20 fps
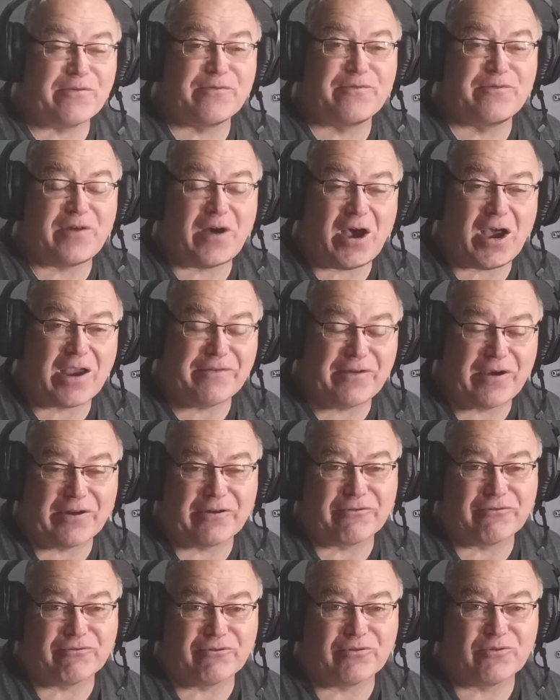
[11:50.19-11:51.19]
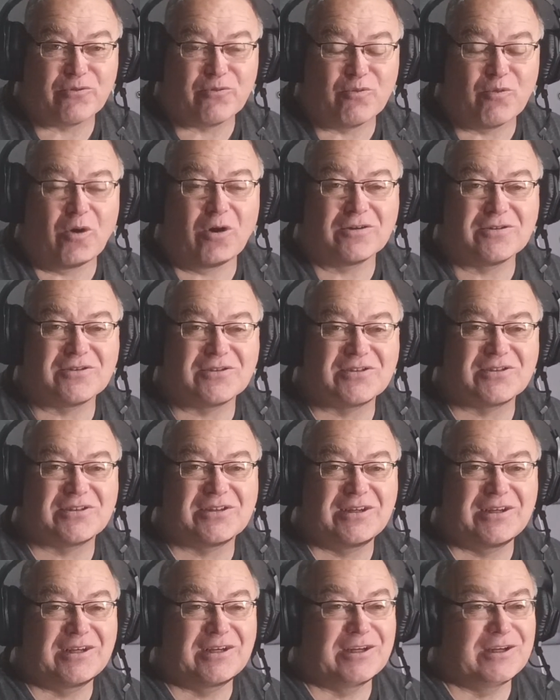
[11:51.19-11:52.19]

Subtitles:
500 watts